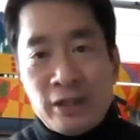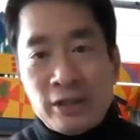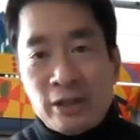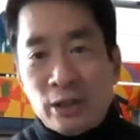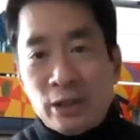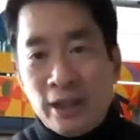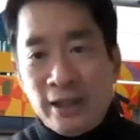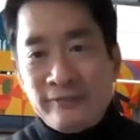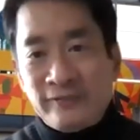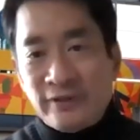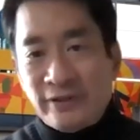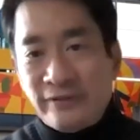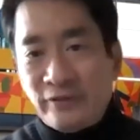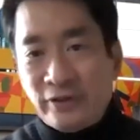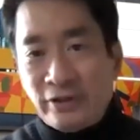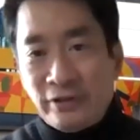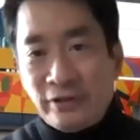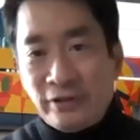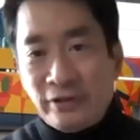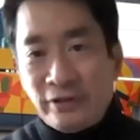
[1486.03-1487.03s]
know, I've lived
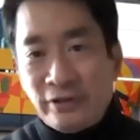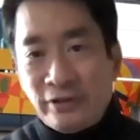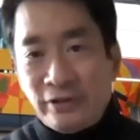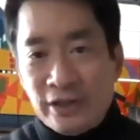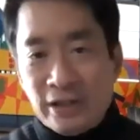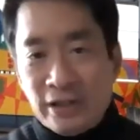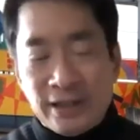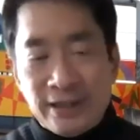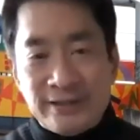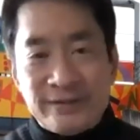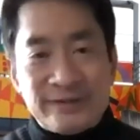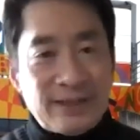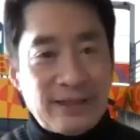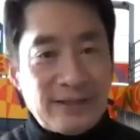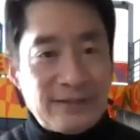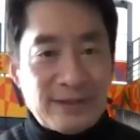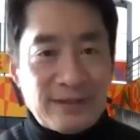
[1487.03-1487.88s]
in the United States.